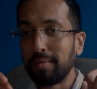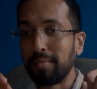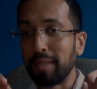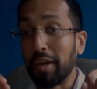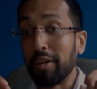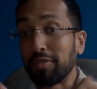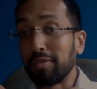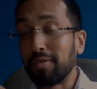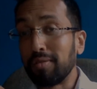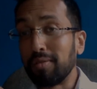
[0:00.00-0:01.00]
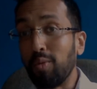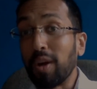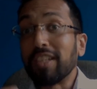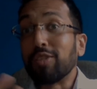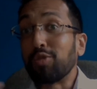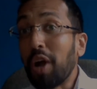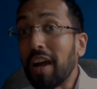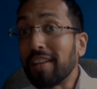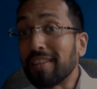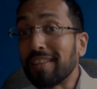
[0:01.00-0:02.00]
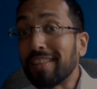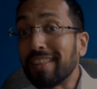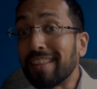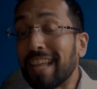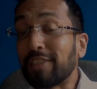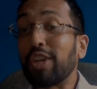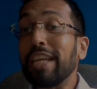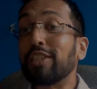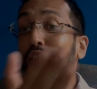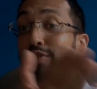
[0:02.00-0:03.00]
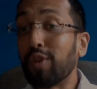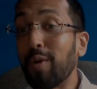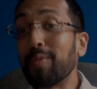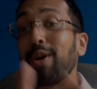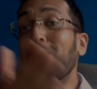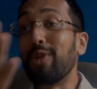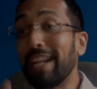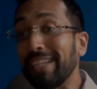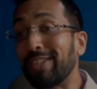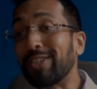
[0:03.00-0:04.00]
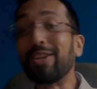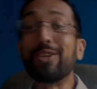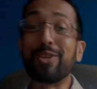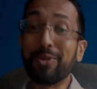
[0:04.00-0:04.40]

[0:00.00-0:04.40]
because what is right, that changes from religion to